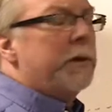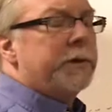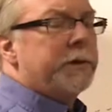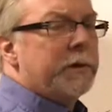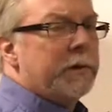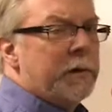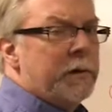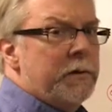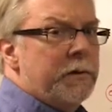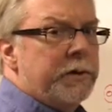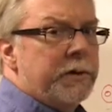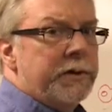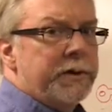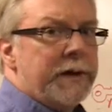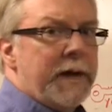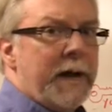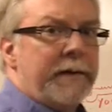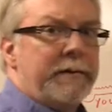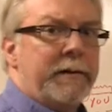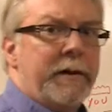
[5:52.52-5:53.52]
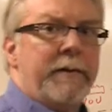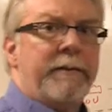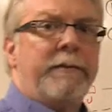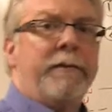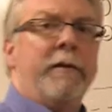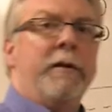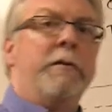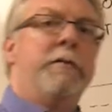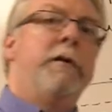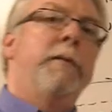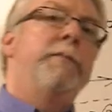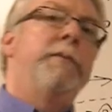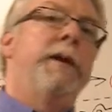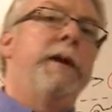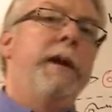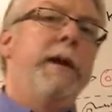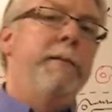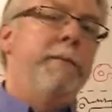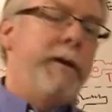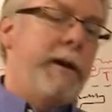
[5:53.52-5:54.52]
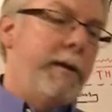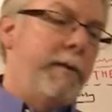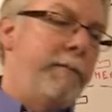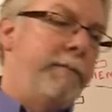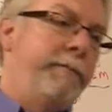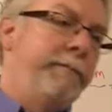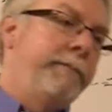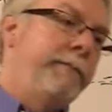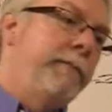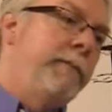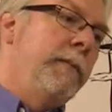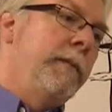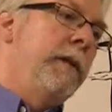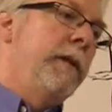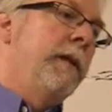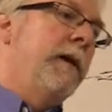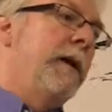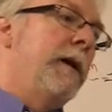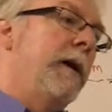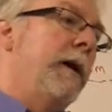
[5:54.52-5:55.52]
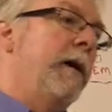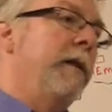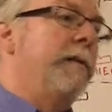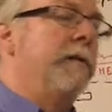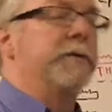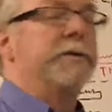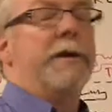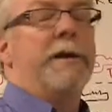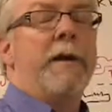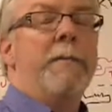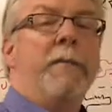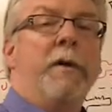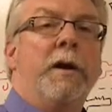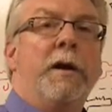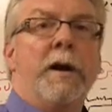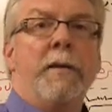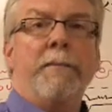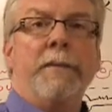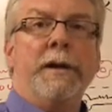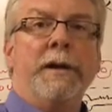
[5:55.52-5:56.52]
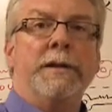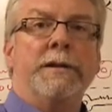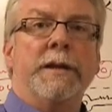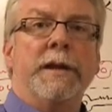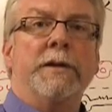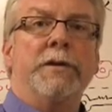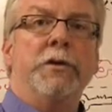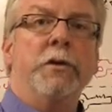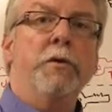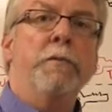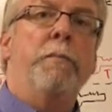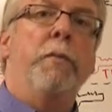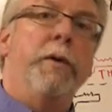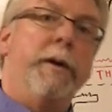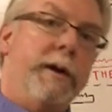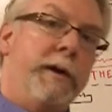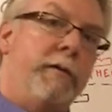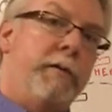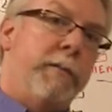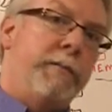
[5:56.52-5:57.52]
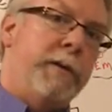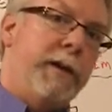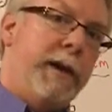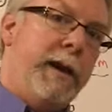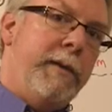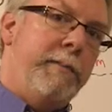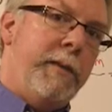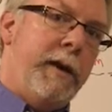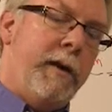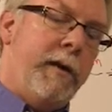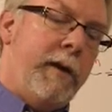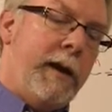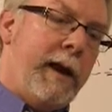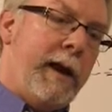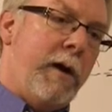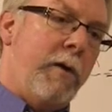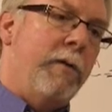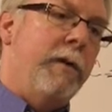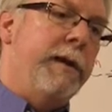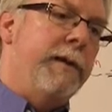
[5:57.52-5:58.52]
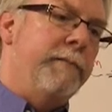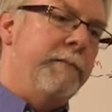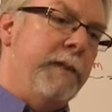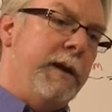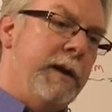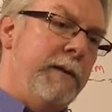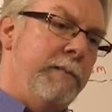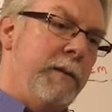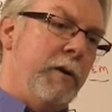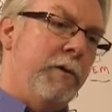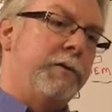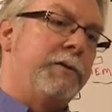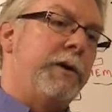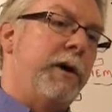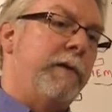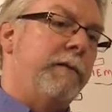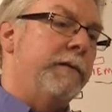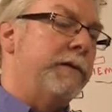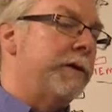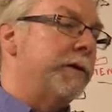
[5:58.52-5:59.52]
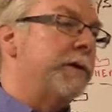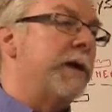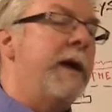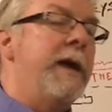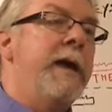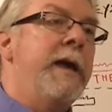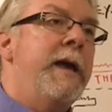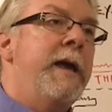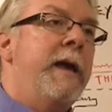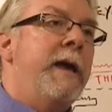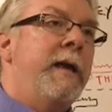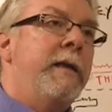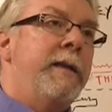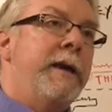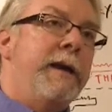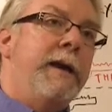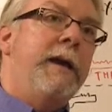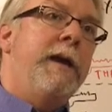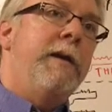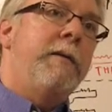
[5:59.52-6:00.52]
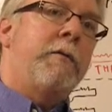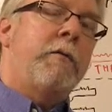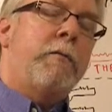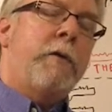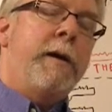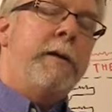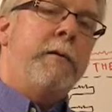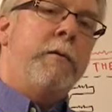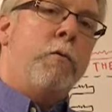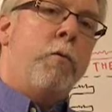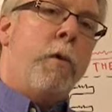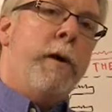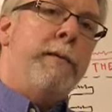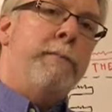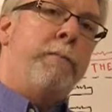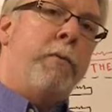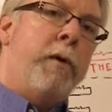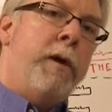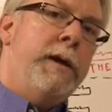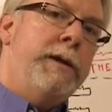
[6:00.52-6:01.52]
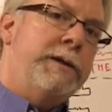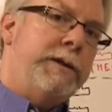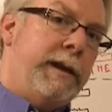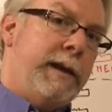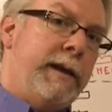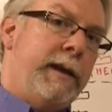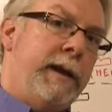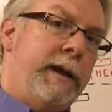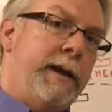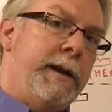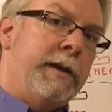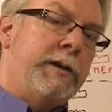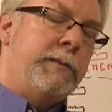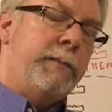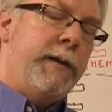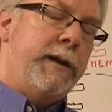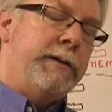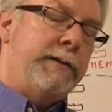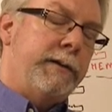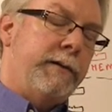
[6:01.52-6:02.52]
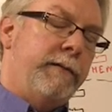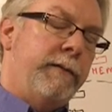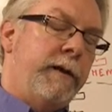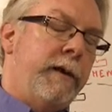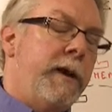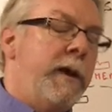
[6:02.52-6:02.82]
of solutions out there for encrypted email. There's a number of companies that do put encrypted email out in email services. They could get quite pricey and expensive,